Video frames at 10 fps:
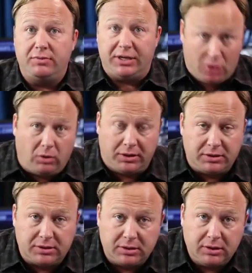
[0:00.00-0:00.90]
they told
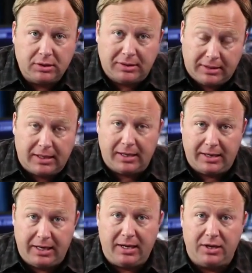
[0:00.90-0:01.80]
us. Uh,
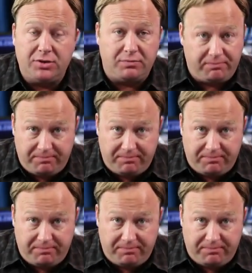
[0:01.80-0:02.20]
it is